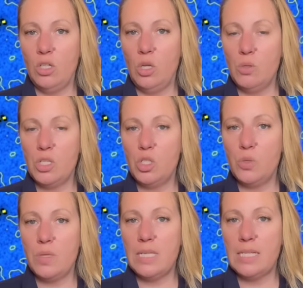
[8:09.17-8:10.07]
closest
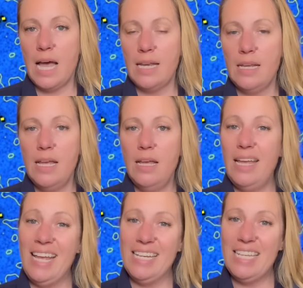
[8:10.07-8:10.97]
to the sun
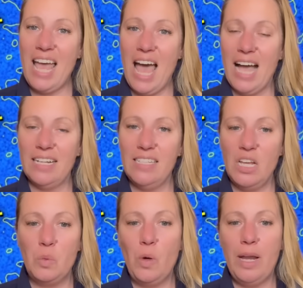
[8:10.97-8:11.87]
intact
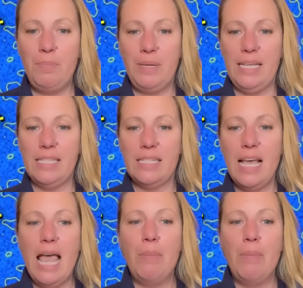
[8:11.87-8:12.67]
in one piece.